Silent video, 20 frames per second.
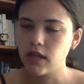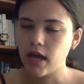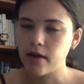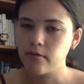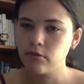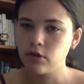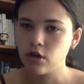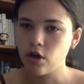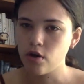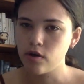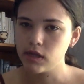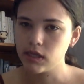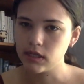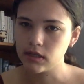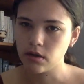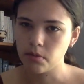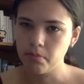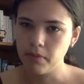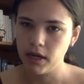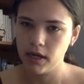I will go on
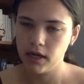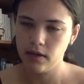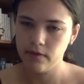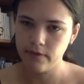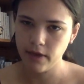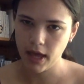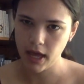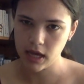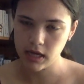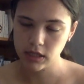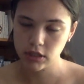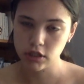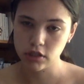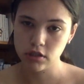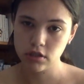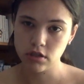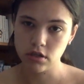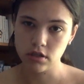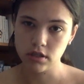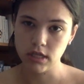little mini
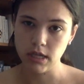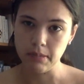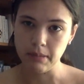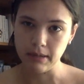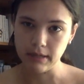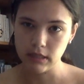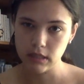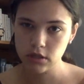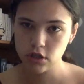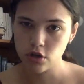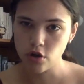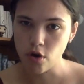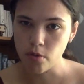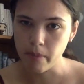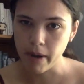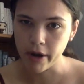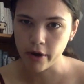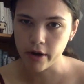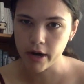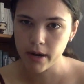vacations to see my sister or
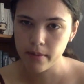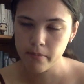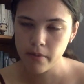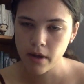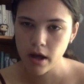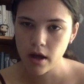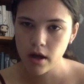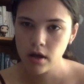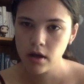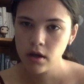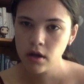my grandma,